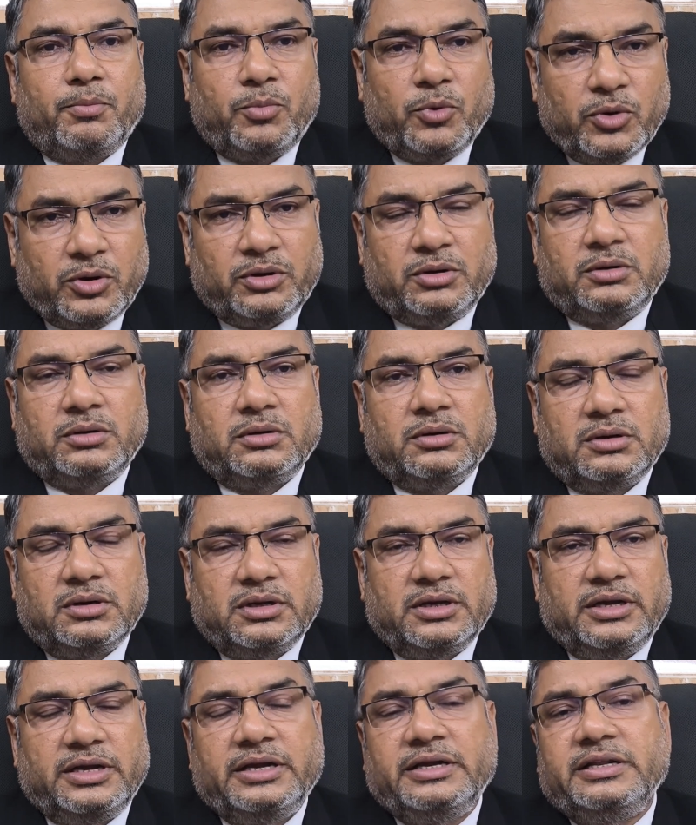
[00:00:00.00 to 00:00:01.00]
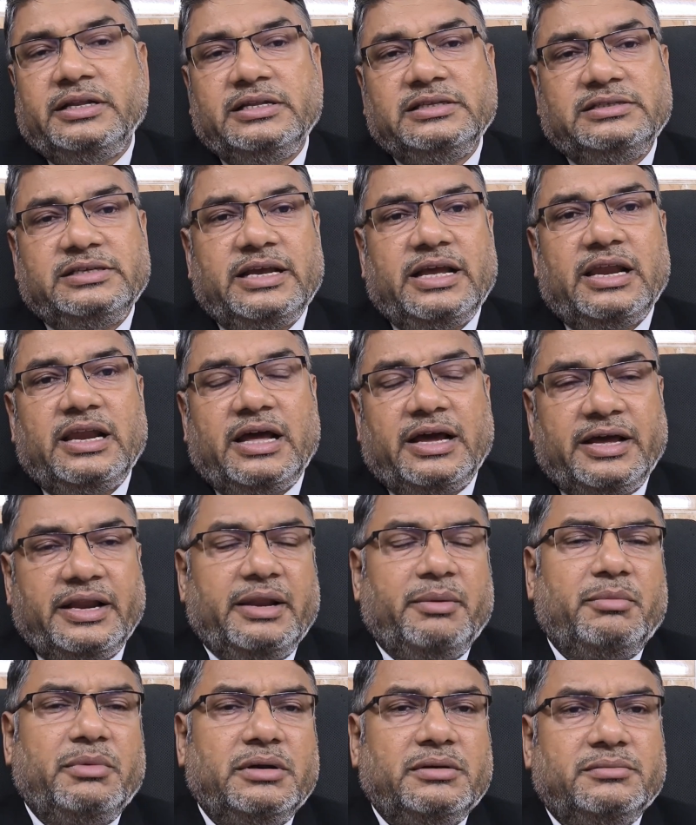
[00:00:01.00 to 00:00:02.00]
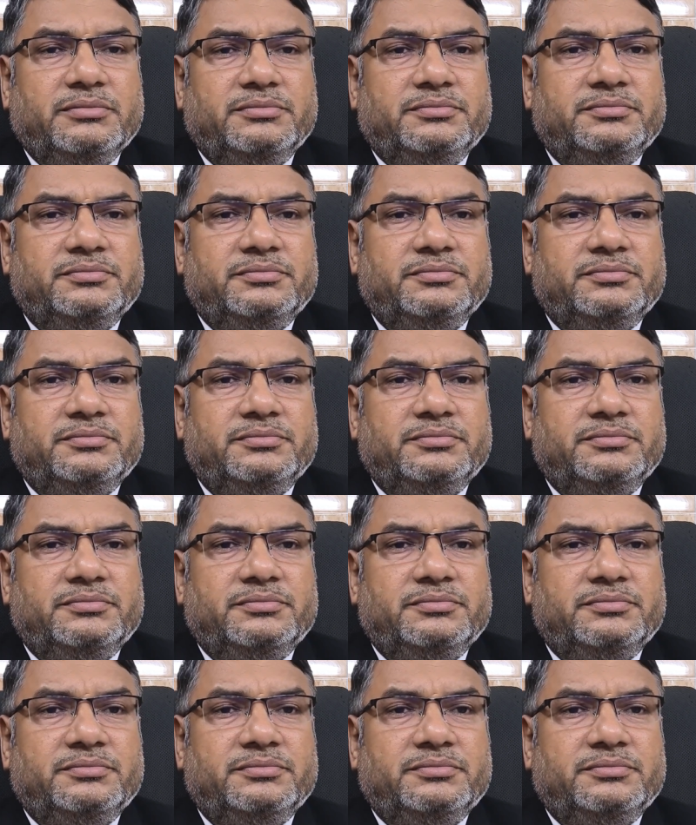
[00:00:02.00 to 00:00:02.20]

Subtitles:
put in the sale agreement.